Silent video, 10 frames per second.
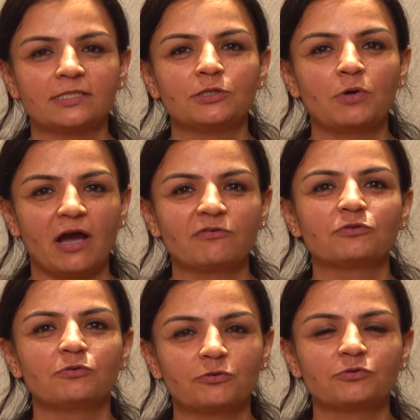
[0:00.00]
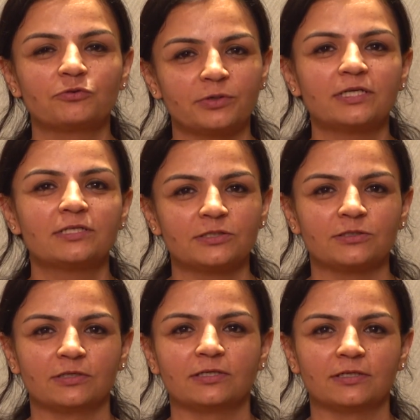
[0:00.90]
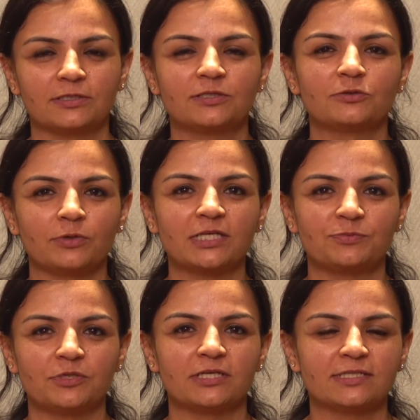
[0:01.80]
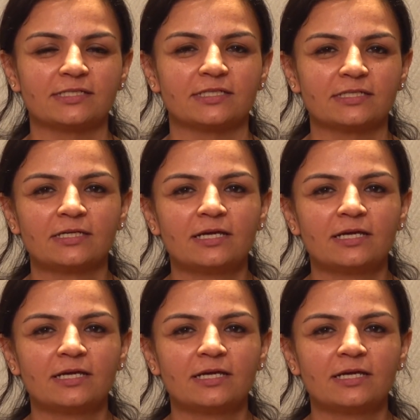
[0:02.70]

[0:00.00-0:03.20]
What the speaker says: You have to go through it to experience it.